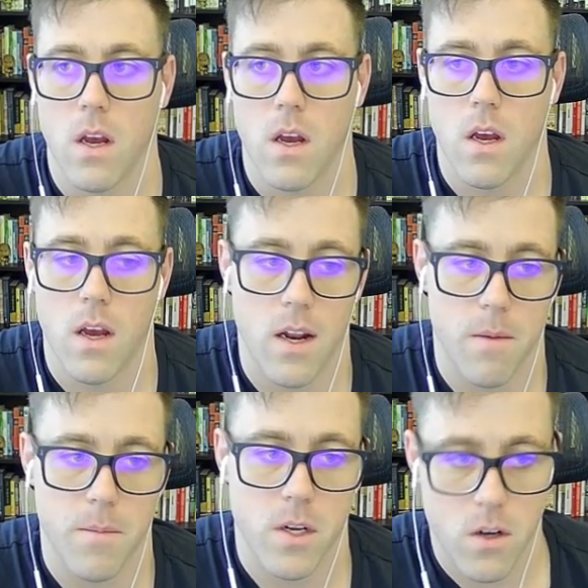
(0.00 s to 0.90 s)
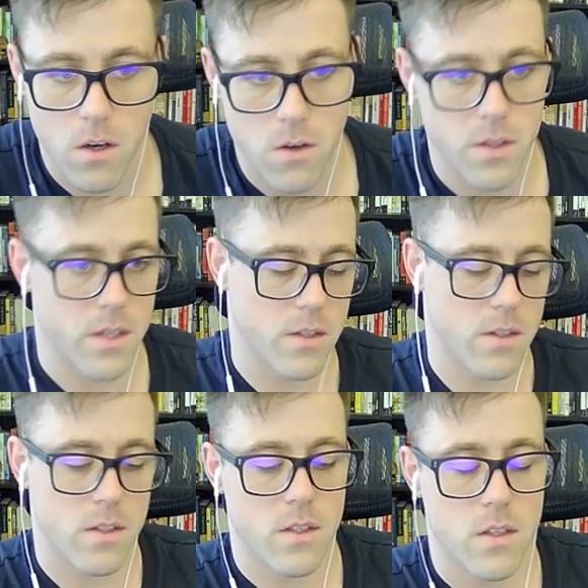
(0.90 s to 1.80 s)
and I'm gonna call
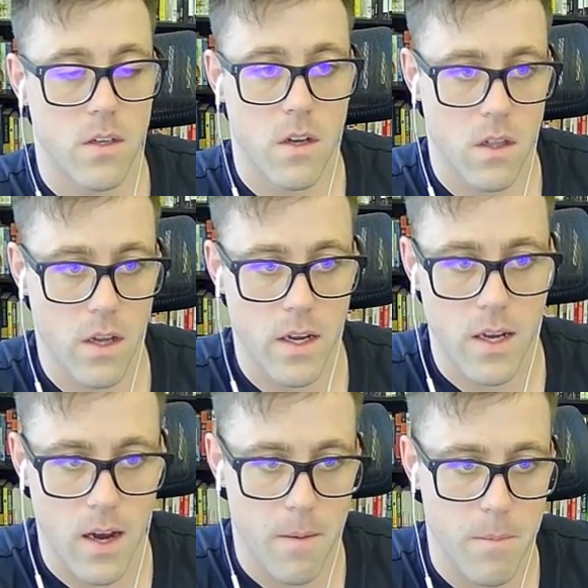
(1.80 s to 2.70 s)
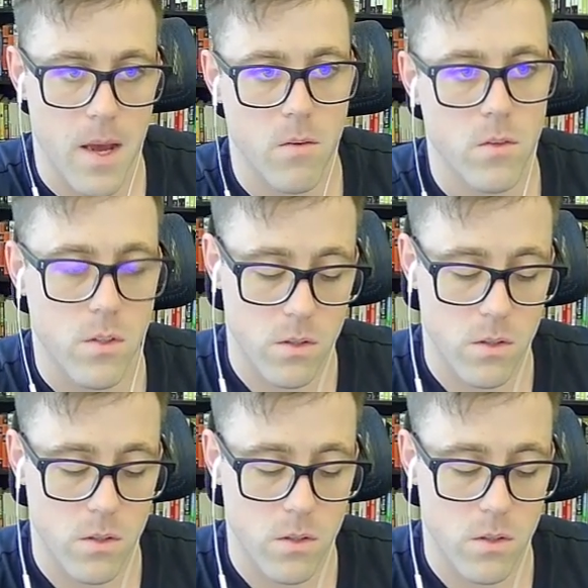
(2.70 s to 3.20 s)
this like amount